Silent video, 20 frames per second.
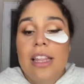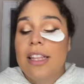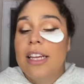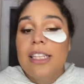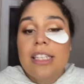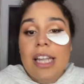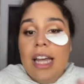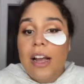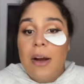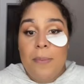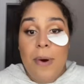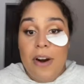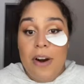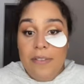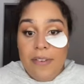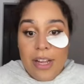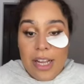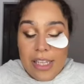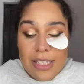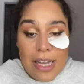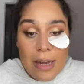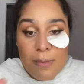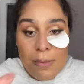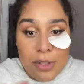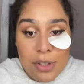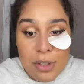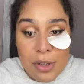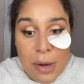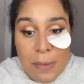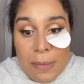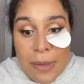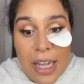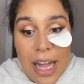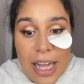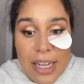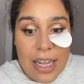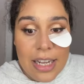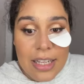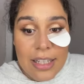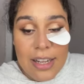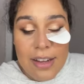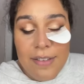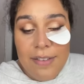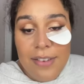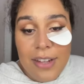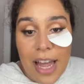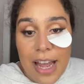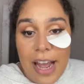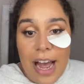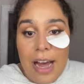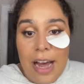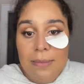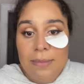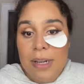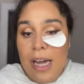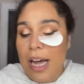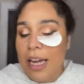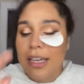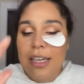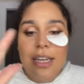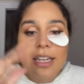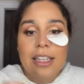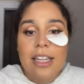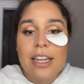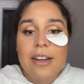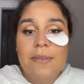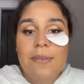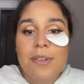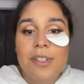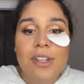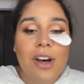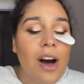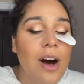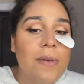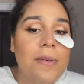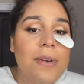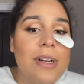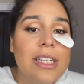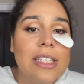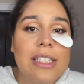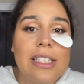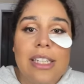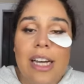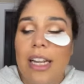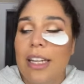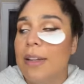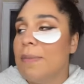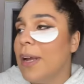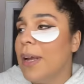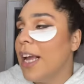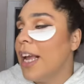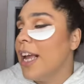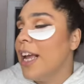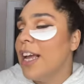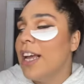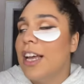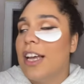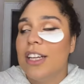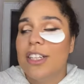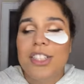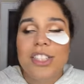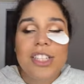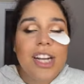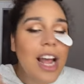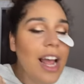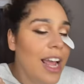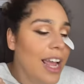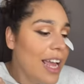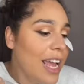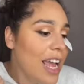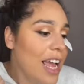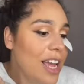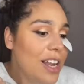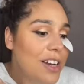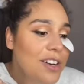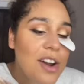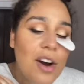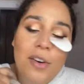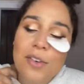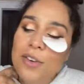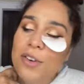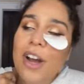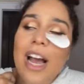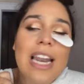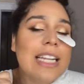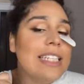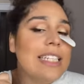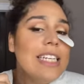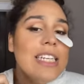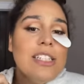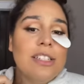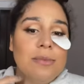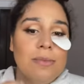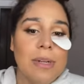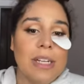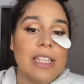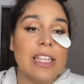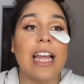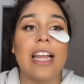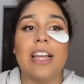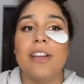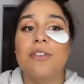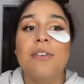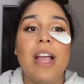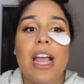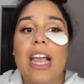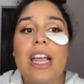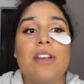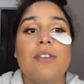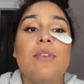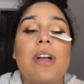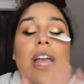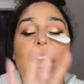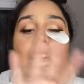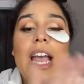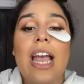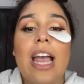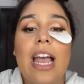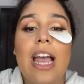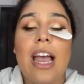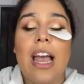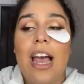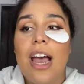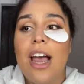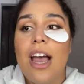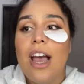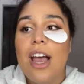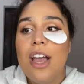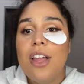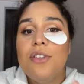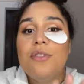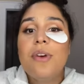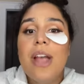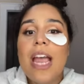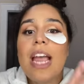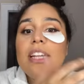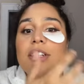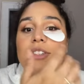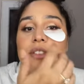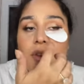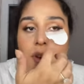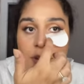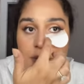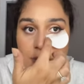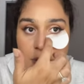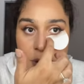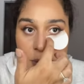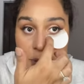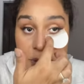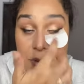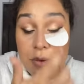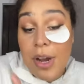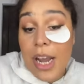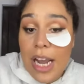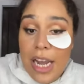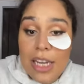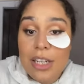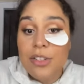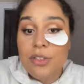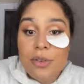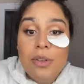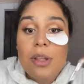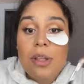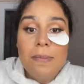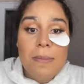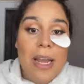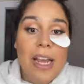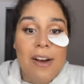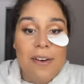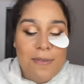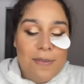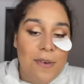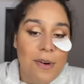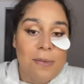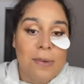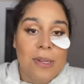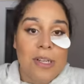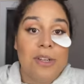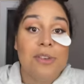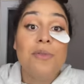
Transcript: This is like a perfect example too. I'm glad that Liv like hot on. Liv was always telling me, Shay, no, you gotta teach me. Like you can't, you can't, you can't do it for me. You can't do the makeup for me.